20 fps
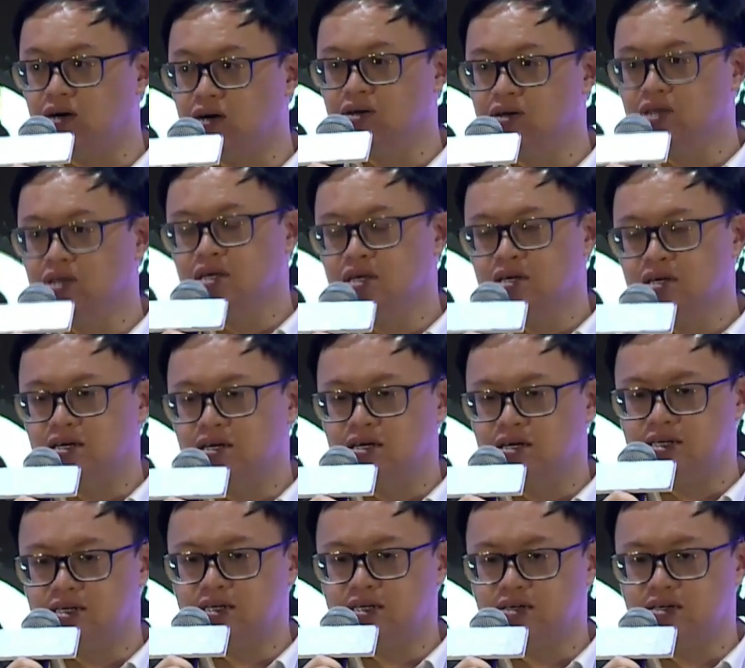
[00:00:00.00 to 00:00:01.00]
and
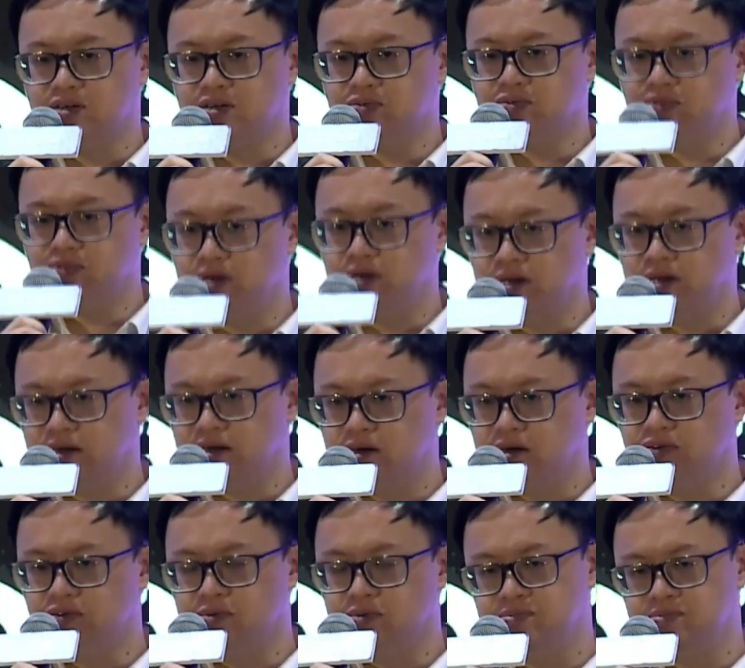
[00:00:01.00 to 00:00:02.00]
provide clear
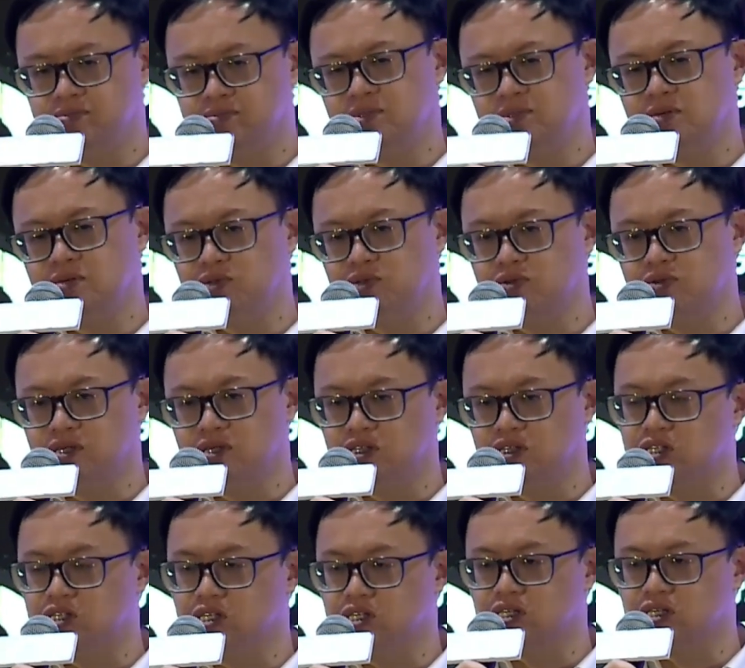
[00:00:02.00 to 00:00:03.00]
guidance to the
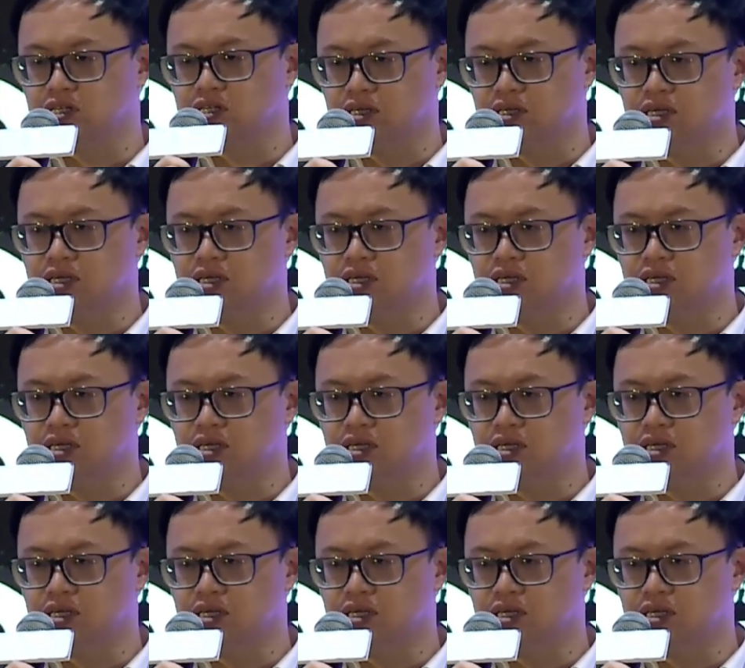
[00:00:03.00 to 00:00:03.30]
industry.